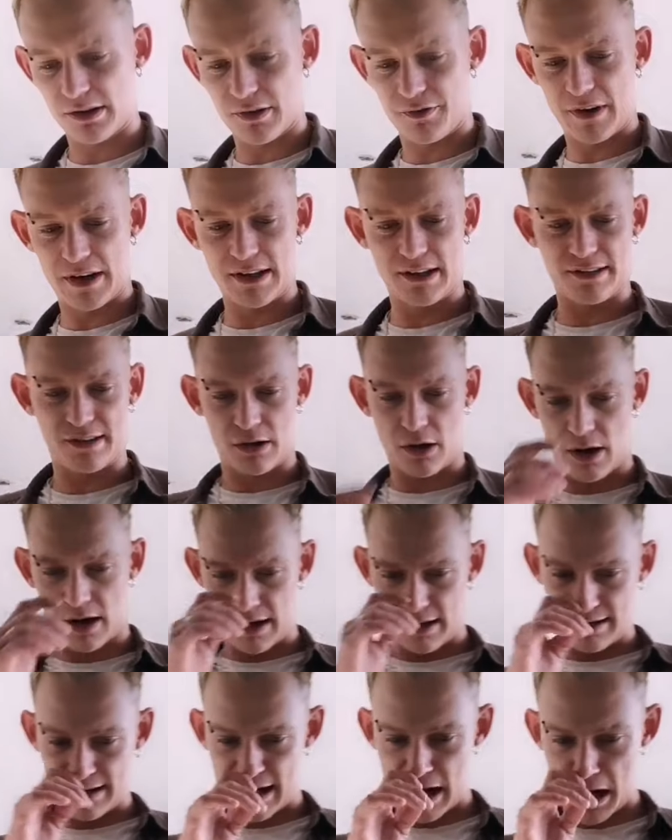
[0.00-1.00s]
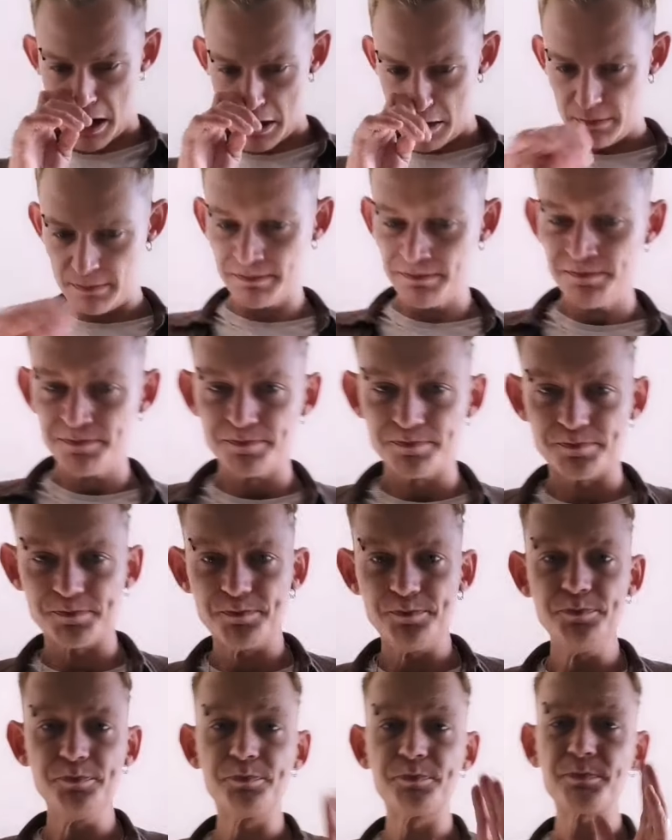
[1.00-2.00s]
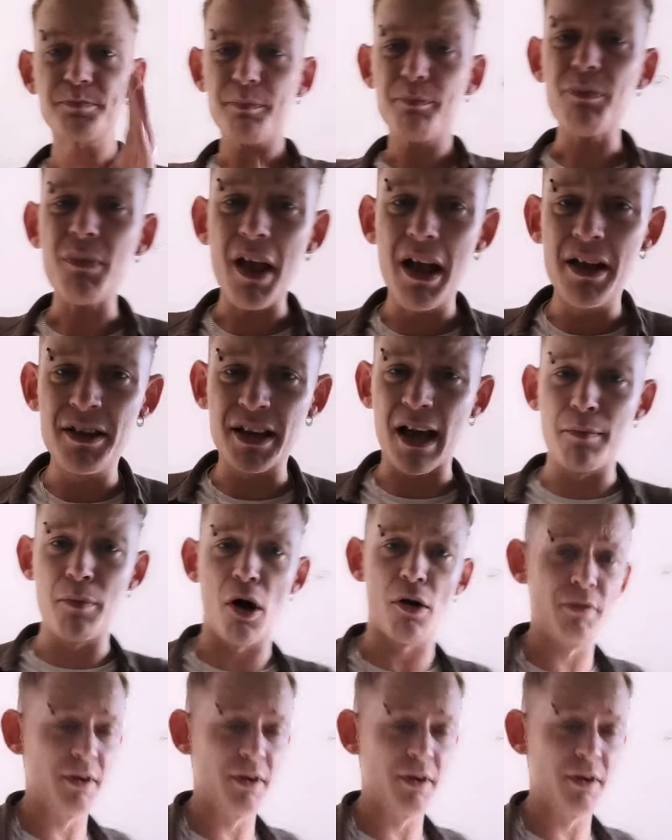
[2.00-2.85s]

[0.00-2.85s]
because I find it a lot easier. And you get